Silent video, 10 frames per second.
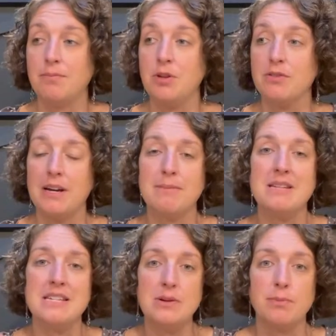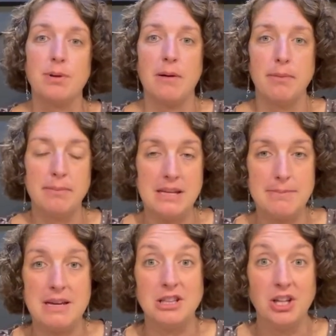your vitamin D would probably
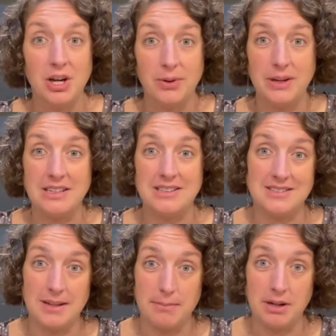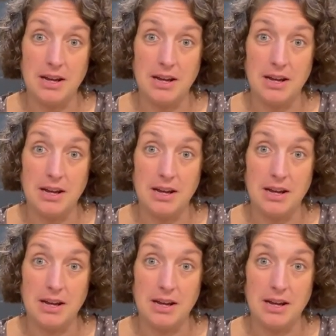be low in December.